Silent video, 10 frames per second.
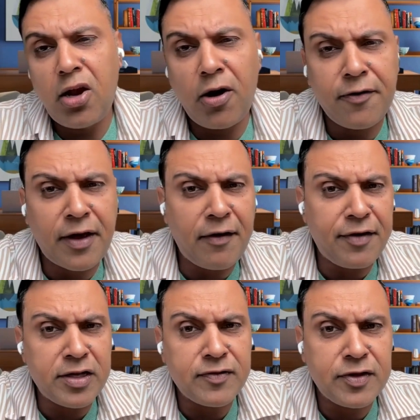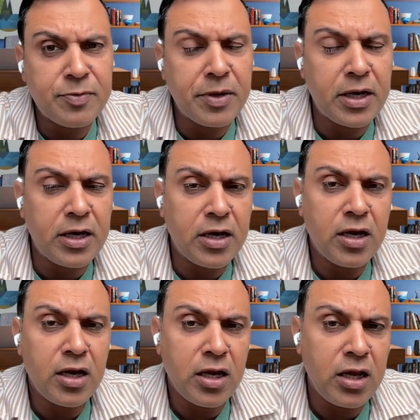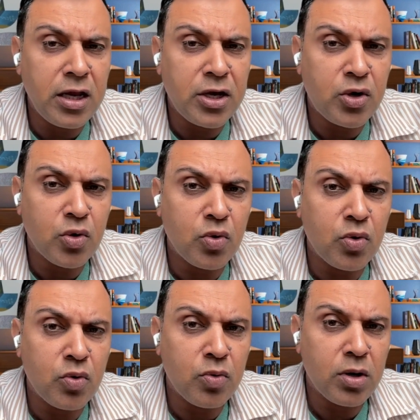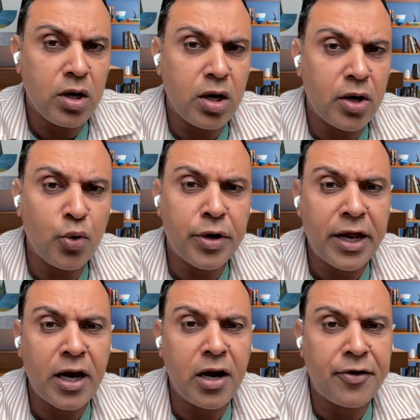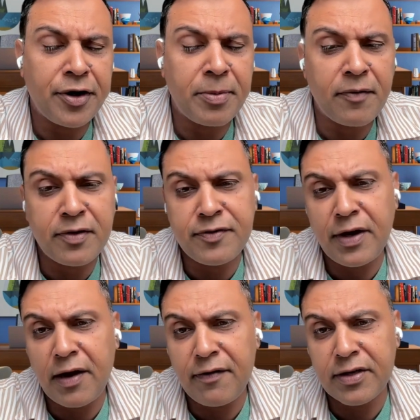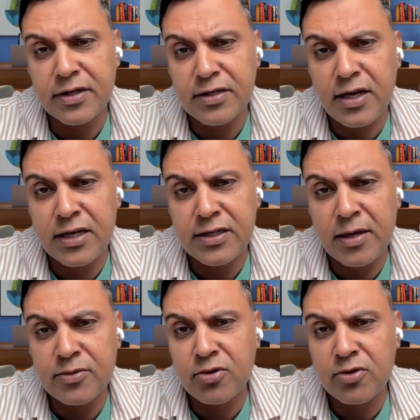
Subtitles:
A lot of cavities which may lead to root canal treatment, which we have discussed last time.